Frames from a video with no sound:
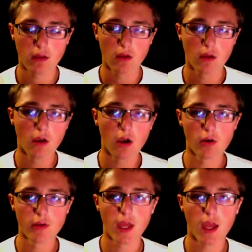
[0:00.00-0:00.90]
oh
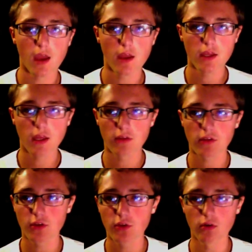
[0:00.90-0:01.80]
yeah, he has like
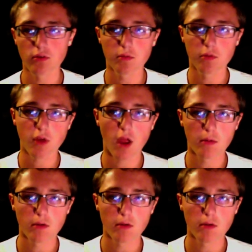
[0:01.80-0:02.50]
200 subscribers,